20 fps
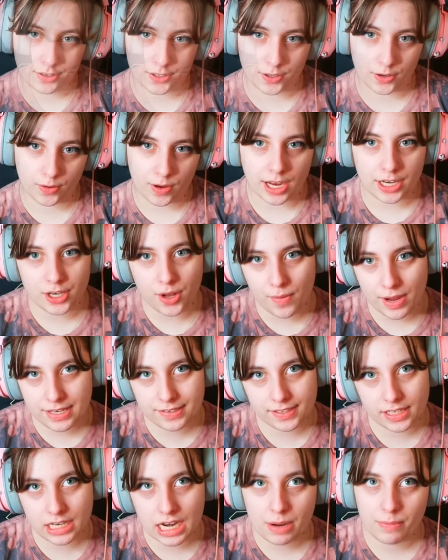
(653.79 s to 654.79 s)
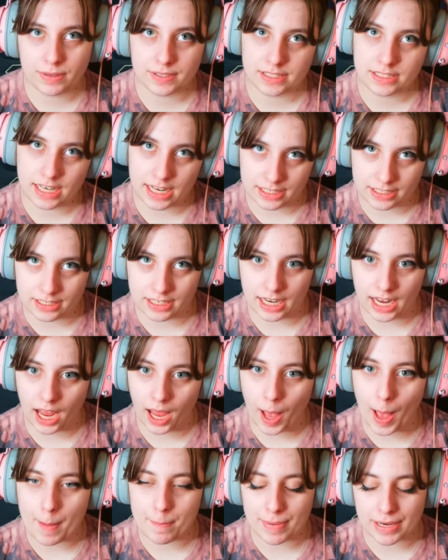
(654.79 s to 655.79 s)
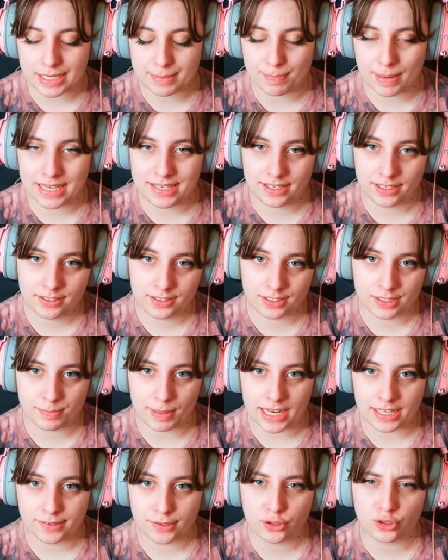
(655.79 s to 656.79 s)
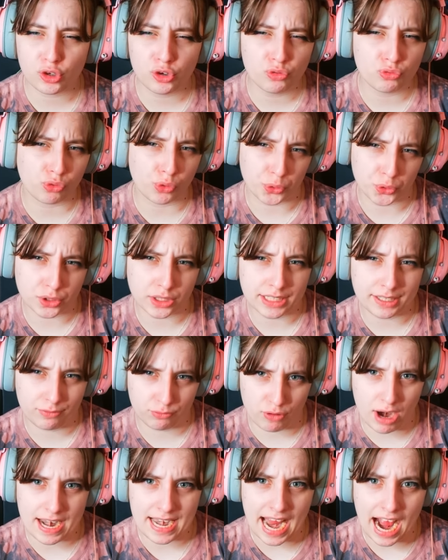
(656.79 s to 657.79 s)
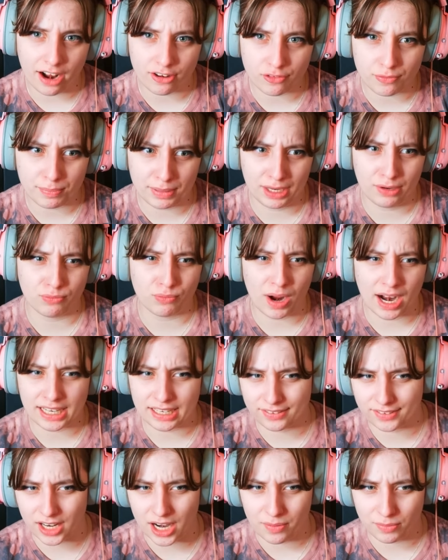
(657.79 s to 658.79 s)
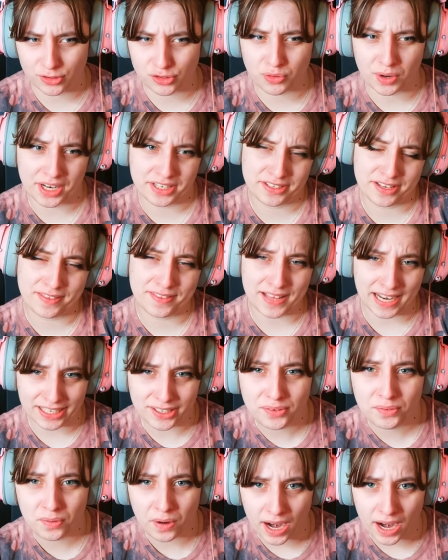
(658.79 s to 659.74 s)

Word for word: So I know I said I wasn't editing, but my disk space so rudely ran out of me right as I was trying to thank you